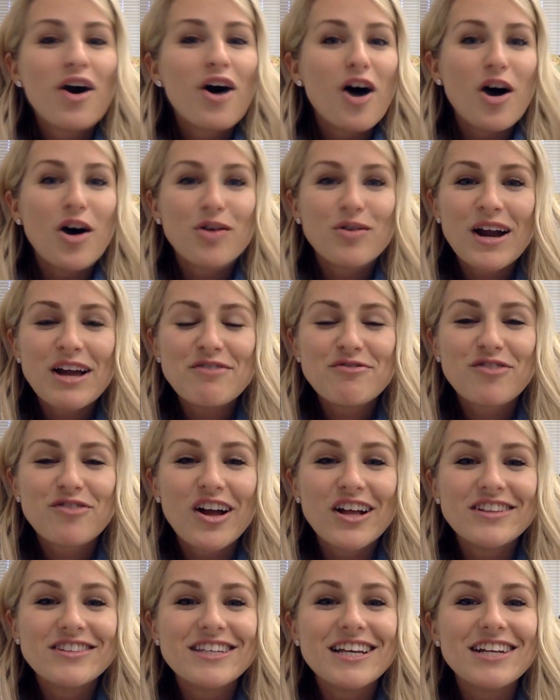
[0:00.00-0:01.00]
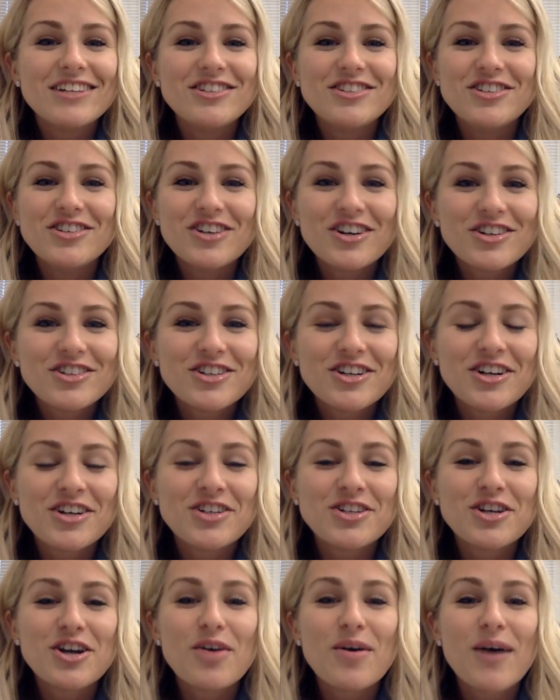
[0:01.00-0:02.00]
All right, friends, it's your
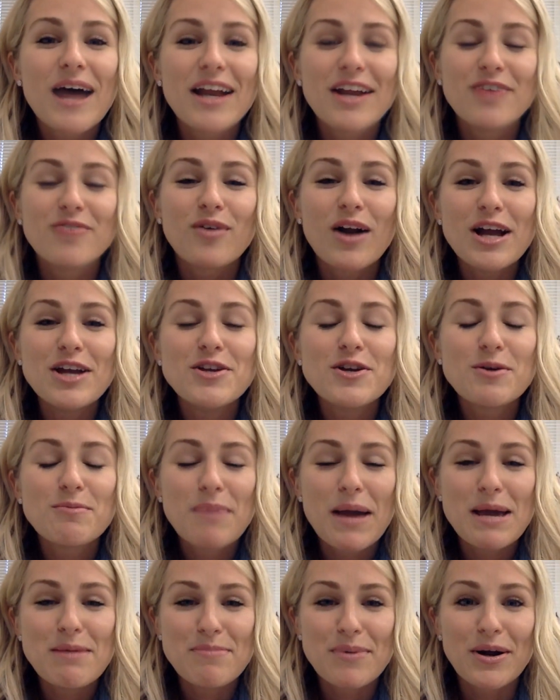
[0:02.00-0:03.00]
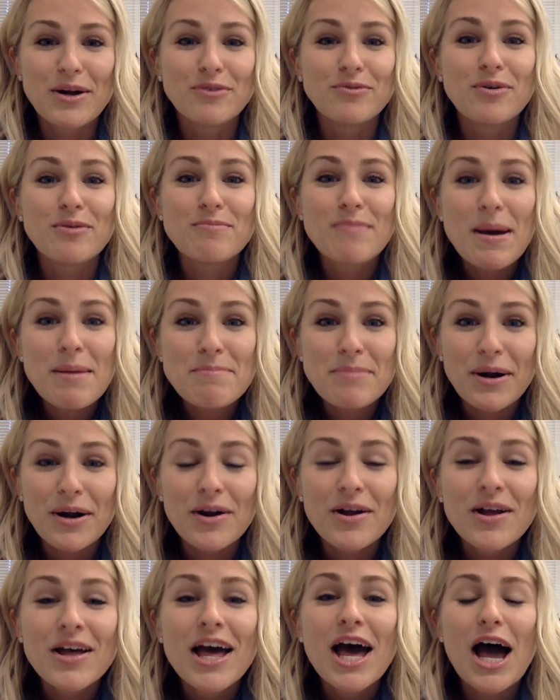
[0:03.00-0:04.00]
turn to go ahead and write your paper. And
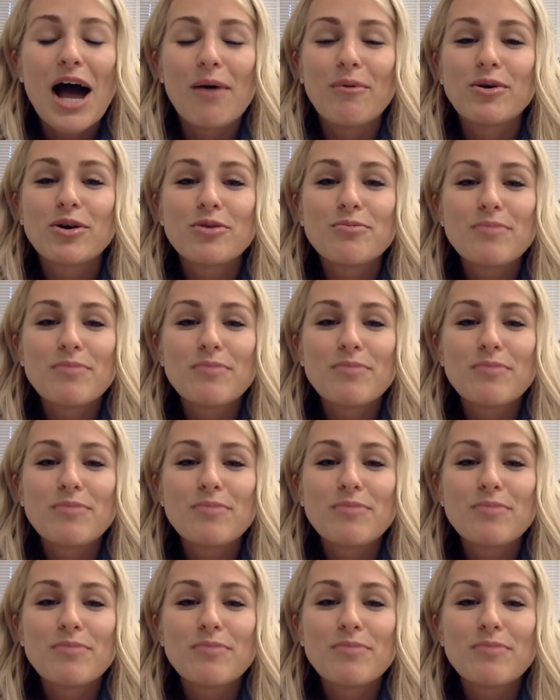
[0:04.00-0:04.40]
remember, I want to